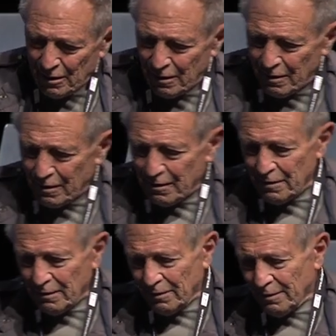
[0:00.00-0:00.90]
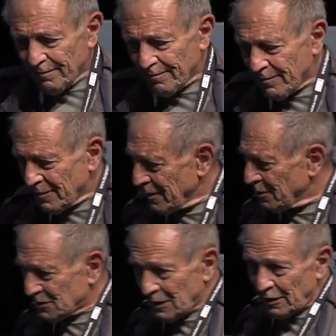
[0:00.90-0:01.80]
There
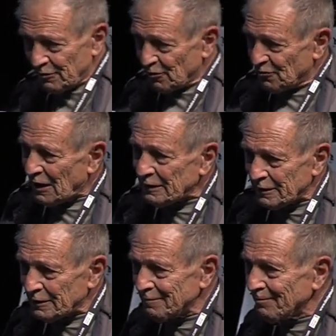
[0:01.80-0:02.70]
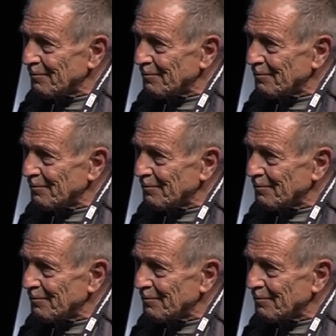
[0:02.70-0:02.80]
was a hell of a fight then.